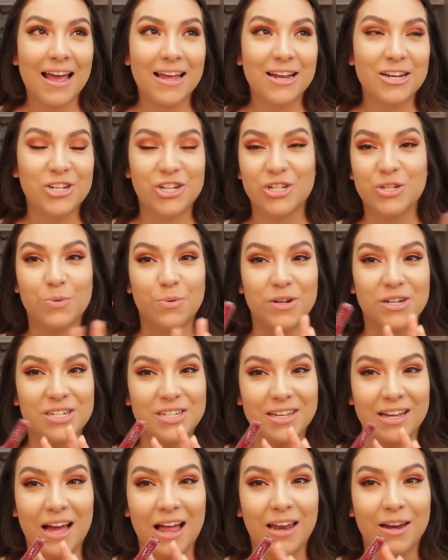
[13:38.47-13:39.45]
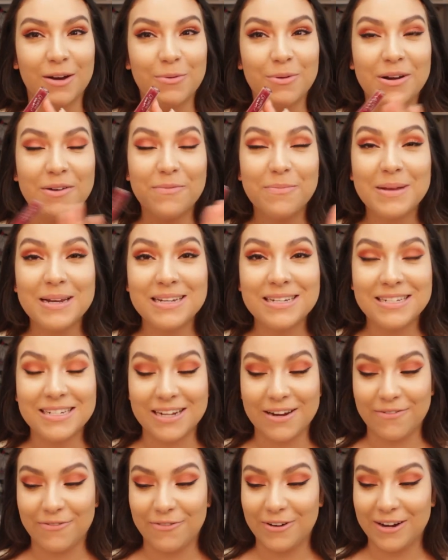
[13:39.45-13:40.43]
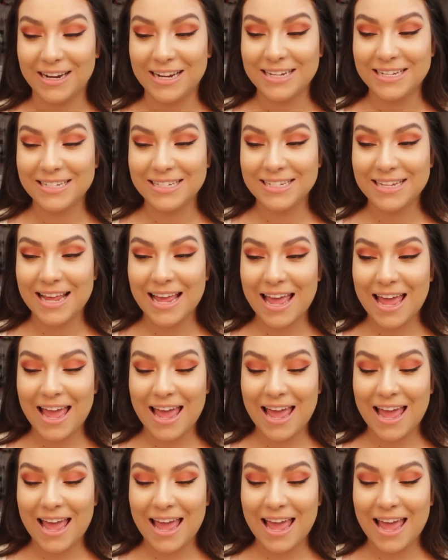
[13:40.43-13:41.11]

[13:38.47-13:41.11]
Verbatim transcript: just wish the color would have been different.